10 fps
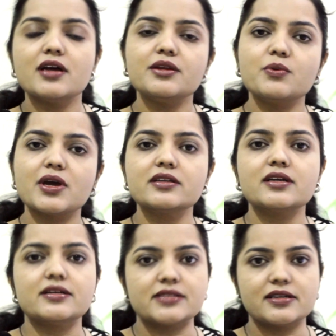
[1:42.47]
and you can
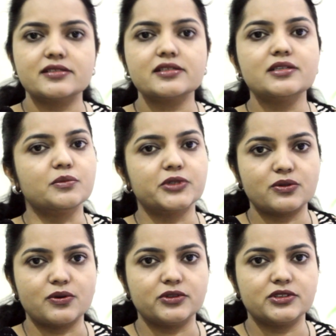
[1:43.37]
consult a
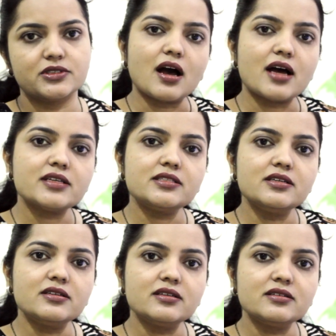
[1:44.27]
dermatologist as
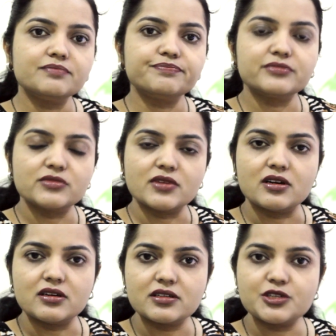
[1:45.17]
the
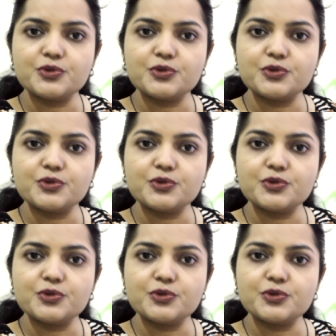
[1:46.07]
uh,